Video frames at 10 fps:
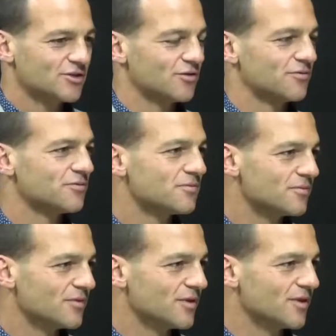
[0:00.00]
sort of
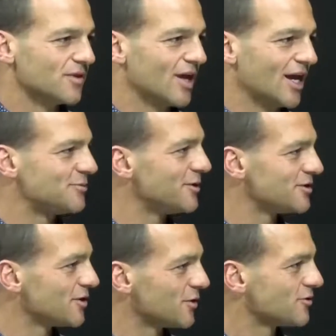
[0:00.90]

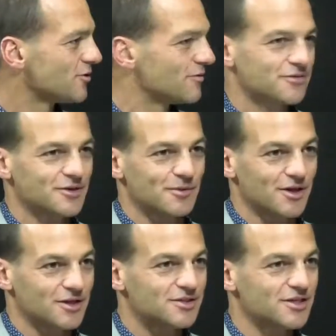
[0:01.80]
HP sort of
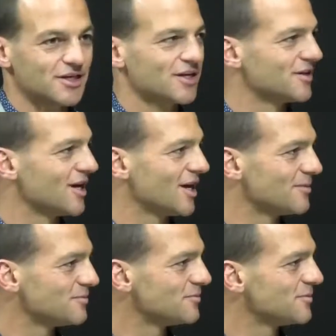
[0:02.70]
similar to
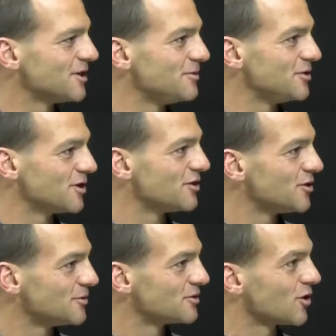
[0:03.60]
Team New Zealand in
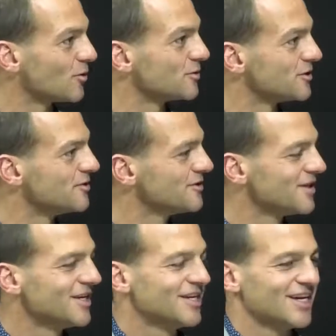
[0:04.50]
terms of
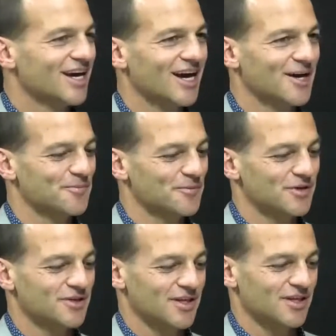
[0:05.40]
cultures.
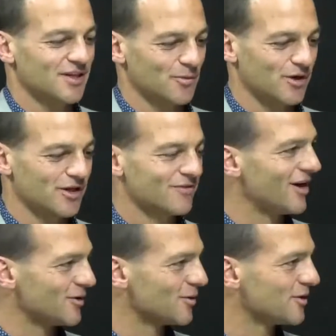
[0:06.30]
and that we're
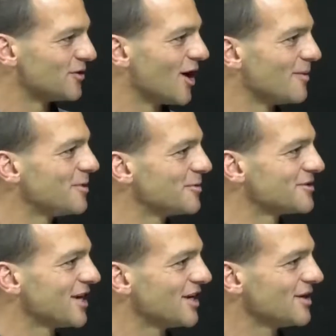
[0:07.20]
innovating all the time.
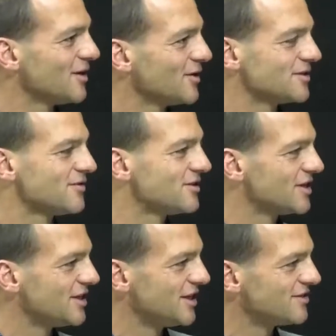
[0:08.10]
People say,
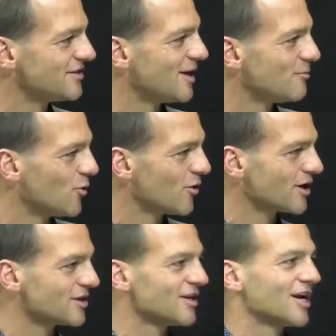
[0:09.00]
17 years, isn't that
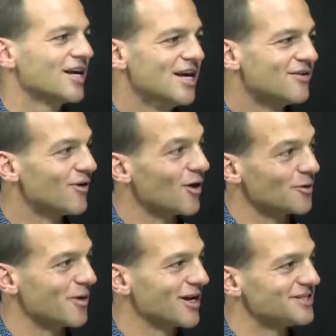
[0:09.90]
boring? I was like, if I
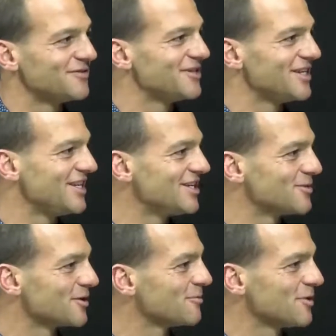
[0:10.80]
look back 17
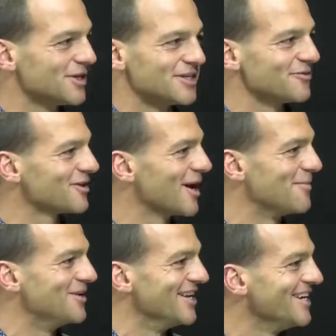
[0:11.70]
years, we're a completely different
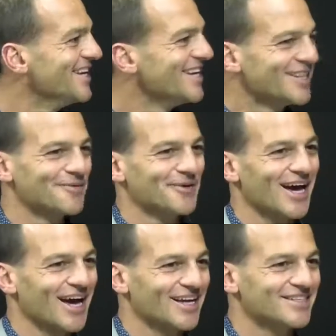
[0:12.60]
company than
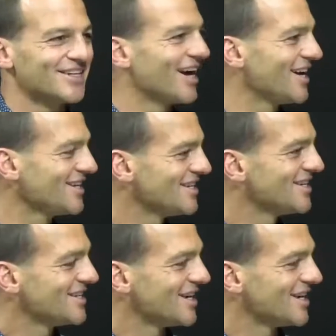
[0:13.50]
we are today,